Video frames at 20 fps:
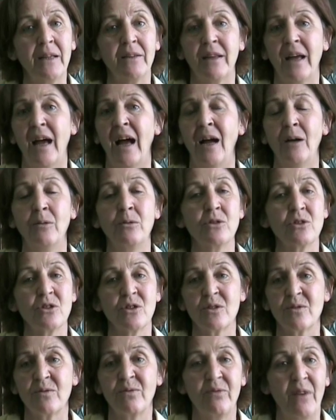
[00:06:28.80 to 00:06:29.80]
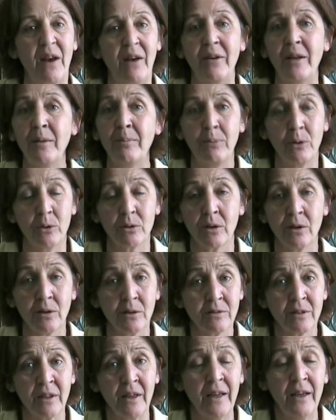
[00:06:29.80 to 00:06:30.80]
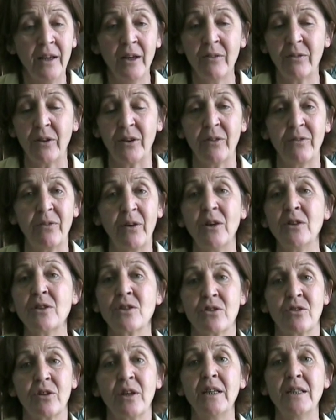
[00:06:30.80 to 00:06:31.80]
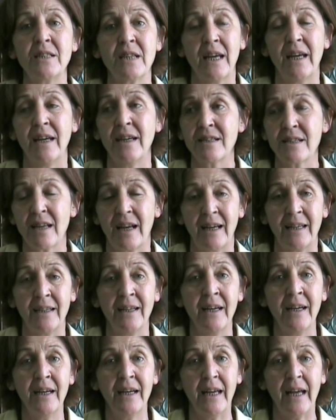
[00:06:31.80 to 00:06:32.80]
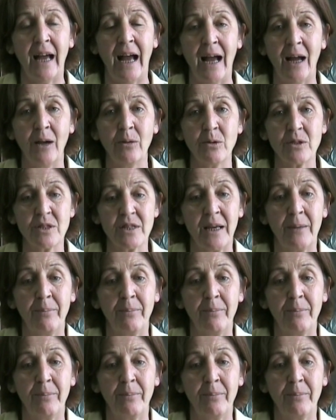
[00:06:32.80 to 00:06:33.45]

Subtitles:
it that I was just very puddled. For the first 3 days I was